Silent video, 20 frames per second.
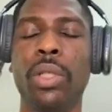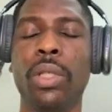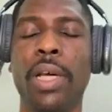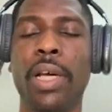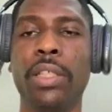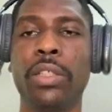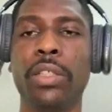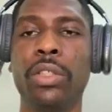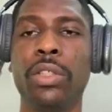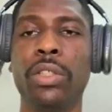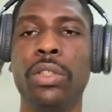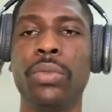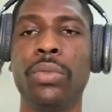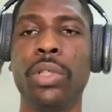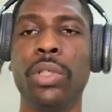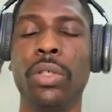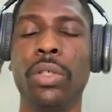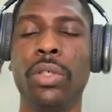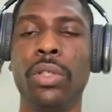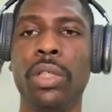has to do
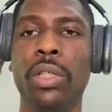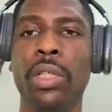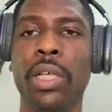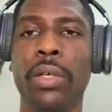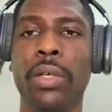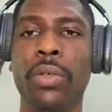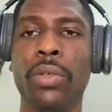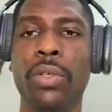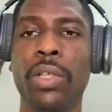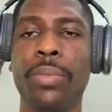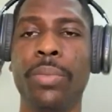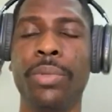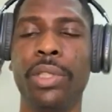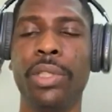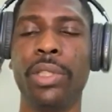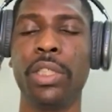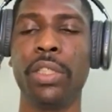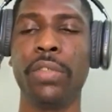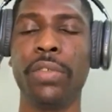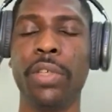with that
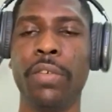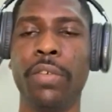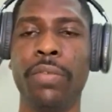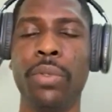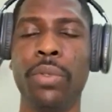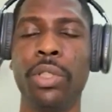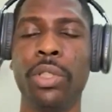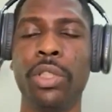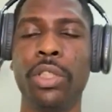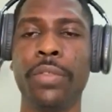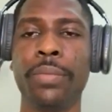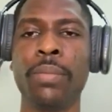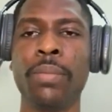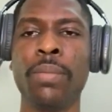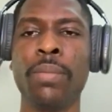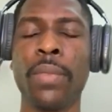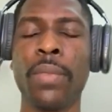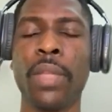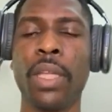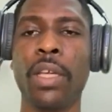collaborative effort.
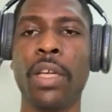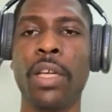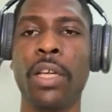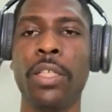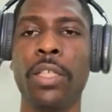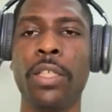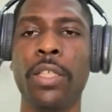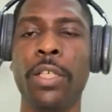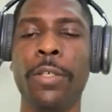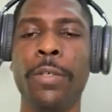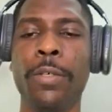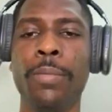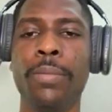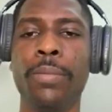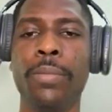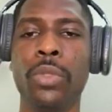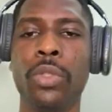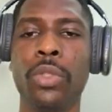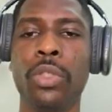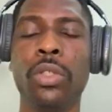And,
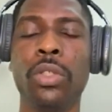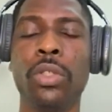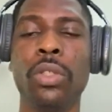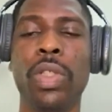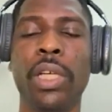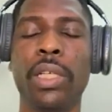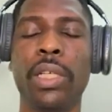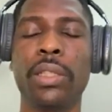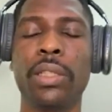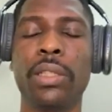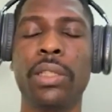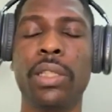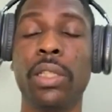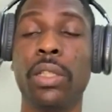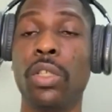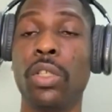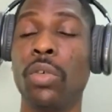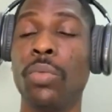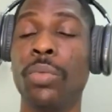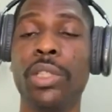like I
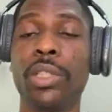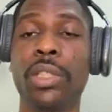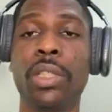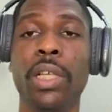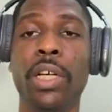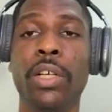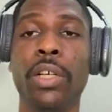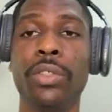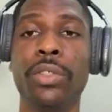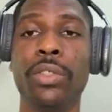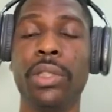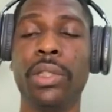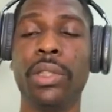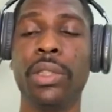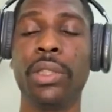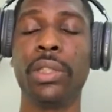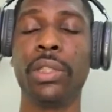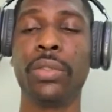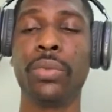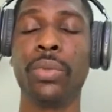said, community
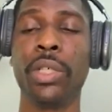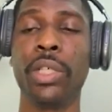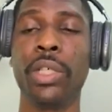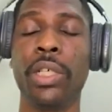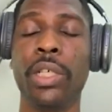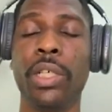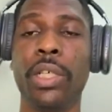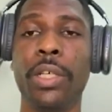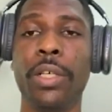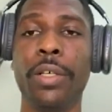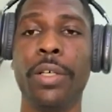outreaches where,